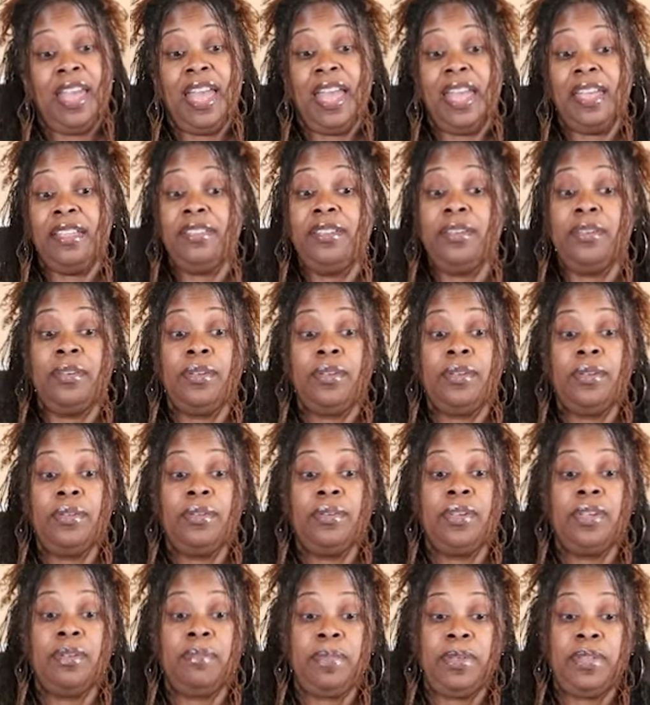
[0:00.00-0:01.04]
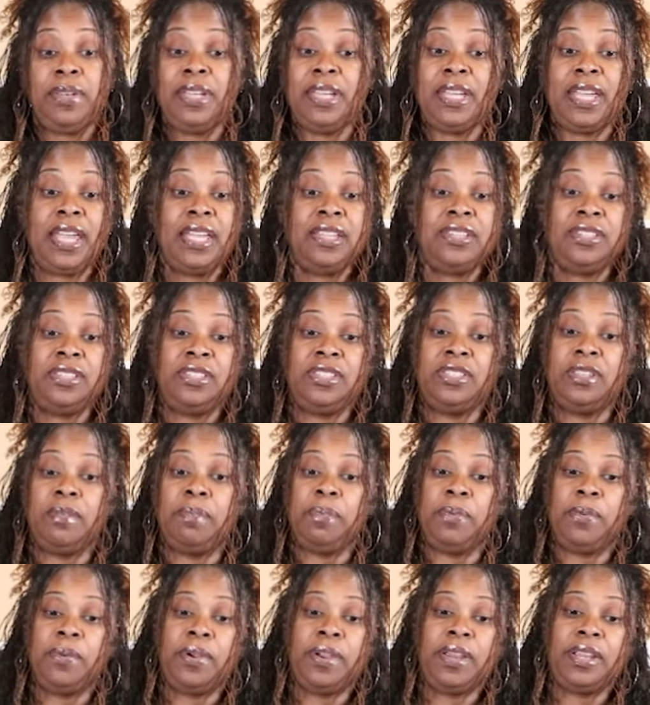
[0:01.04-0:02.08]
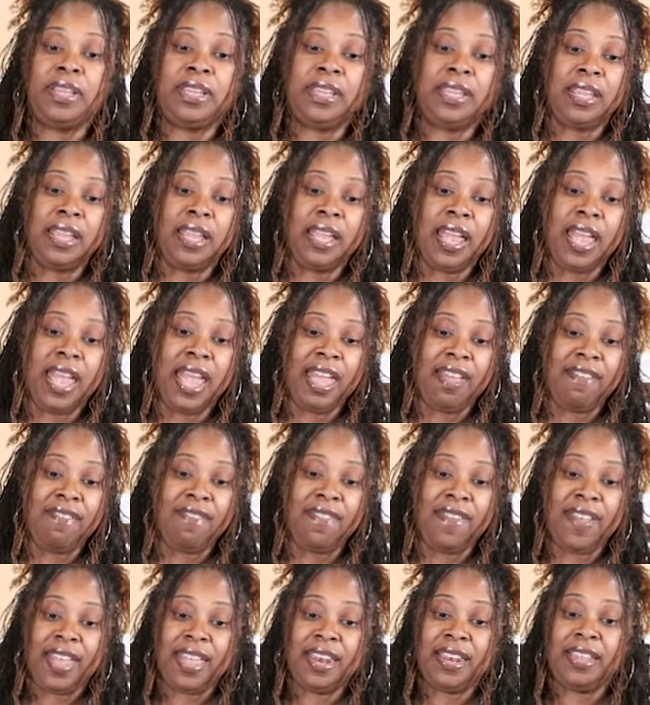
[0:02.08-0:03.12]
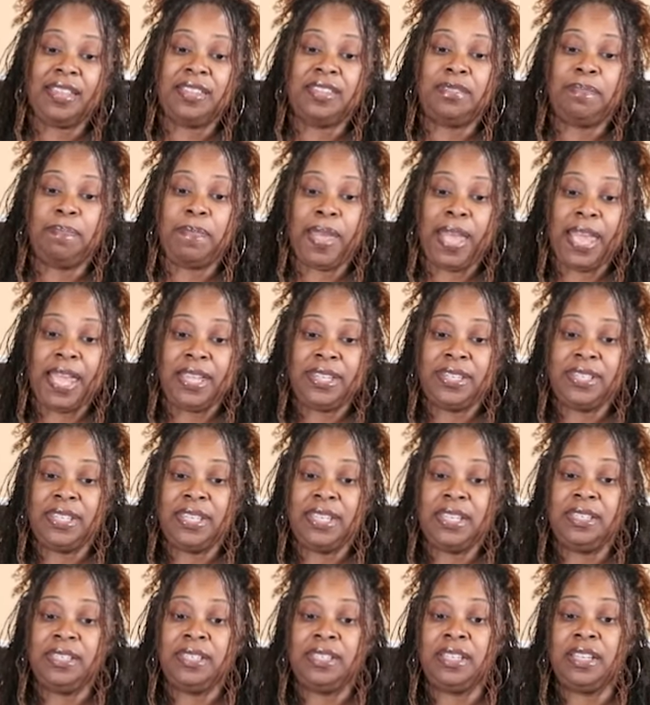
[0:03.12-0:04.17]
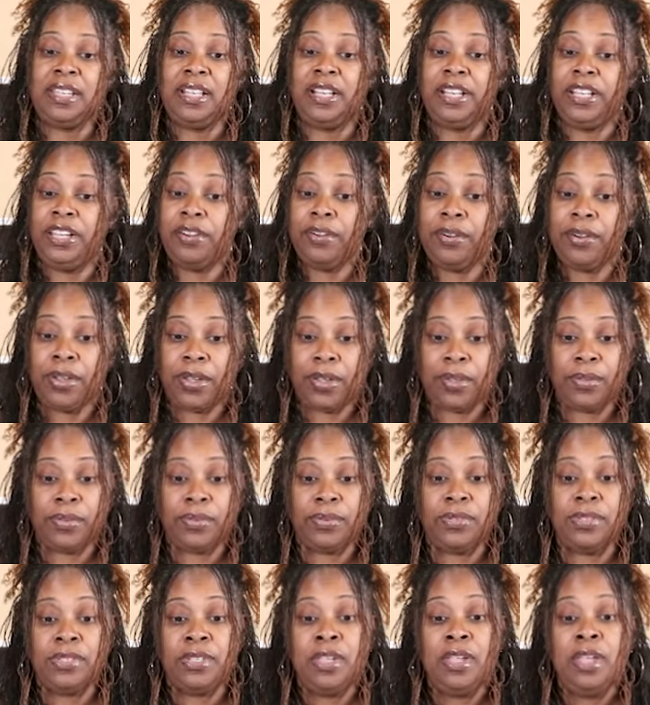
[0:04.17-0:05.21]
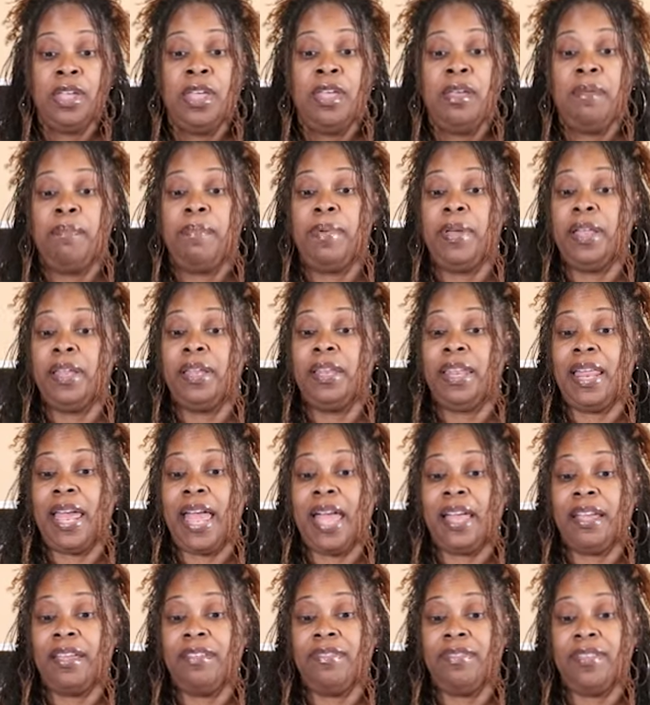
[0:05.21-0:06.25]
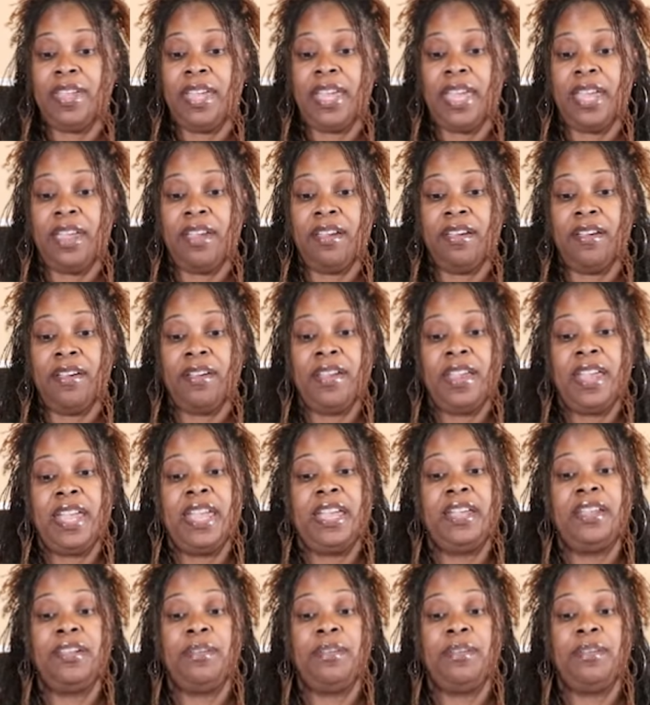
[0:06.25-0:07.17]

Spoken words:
Ethical communication supports advantage patients' clear goals, but lack of care in